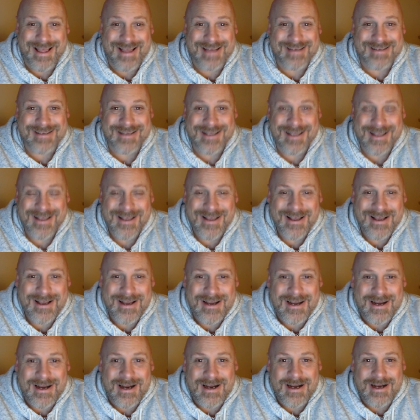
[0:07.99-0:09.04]
that
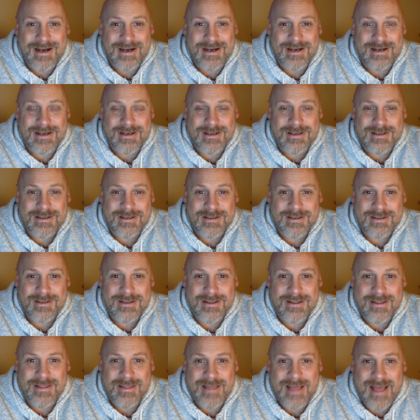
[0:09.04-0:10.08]
uh,
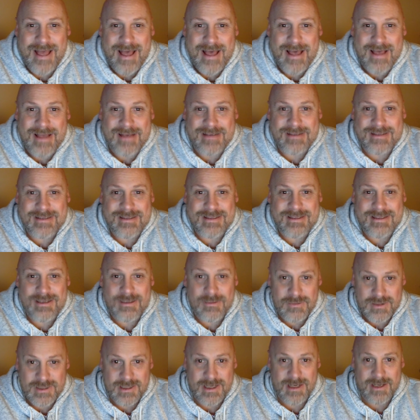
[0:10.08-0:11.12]
that
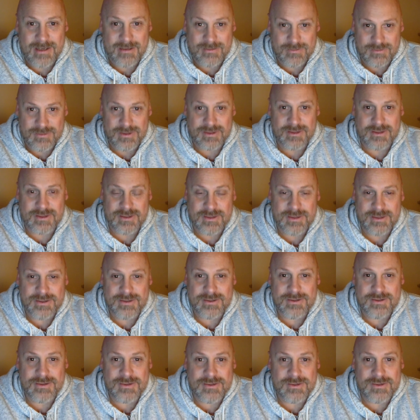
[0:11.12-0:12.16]

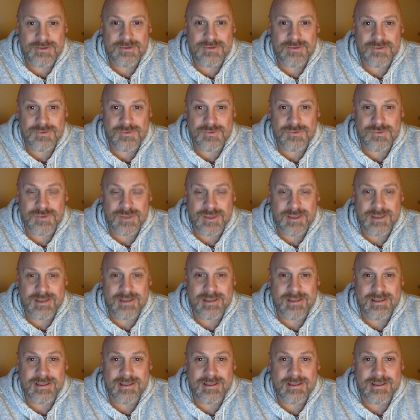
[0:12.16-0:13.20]
sometimes
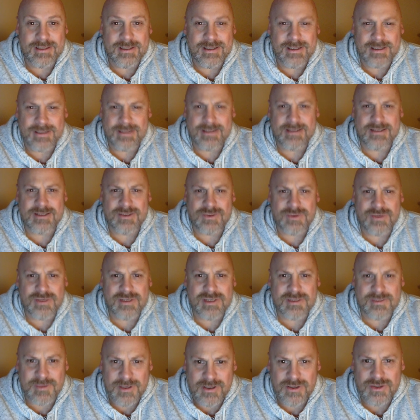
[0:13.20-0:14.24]
we get this sort of
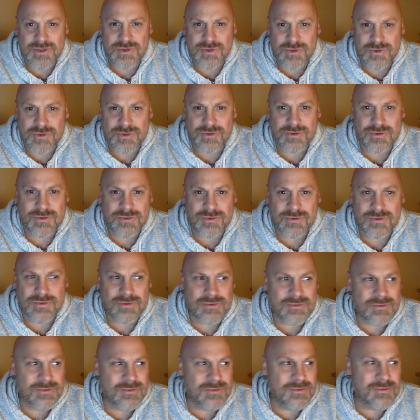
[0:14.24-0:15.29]

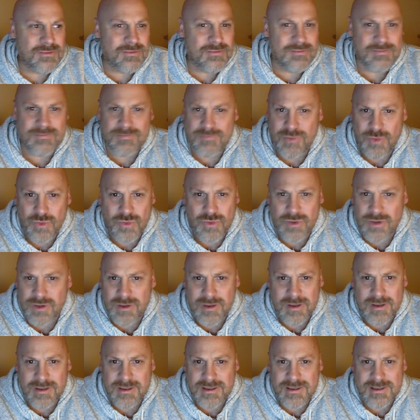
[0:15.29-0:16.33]
spiritual
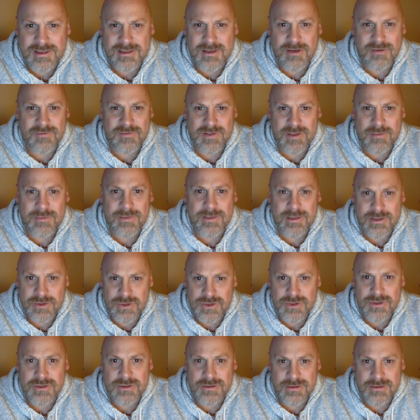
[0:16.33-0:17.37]
poor
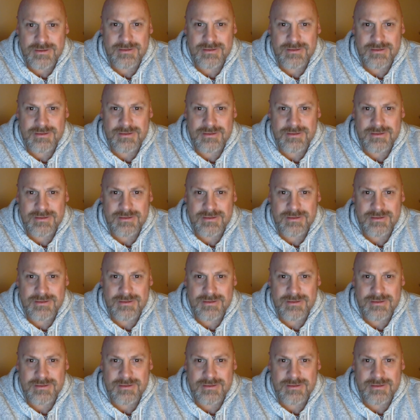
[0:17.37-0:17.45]
self-image.